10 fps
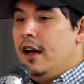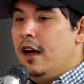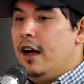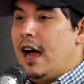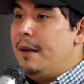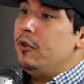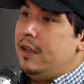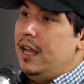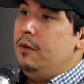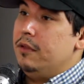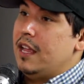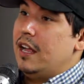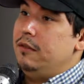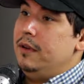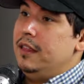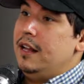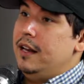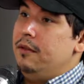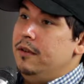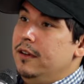I'm okay with not doing that
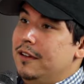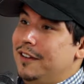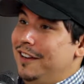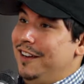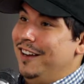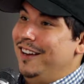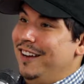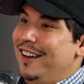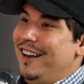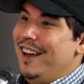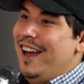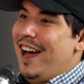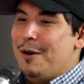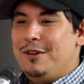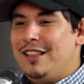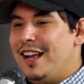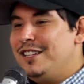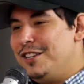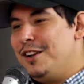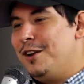now. I would like
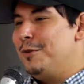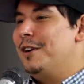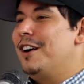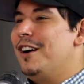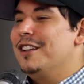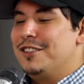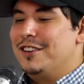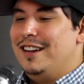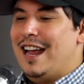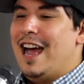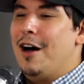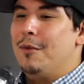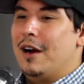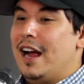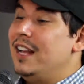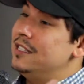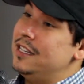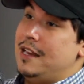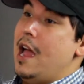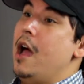to go to a concert now where I can
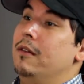sit down.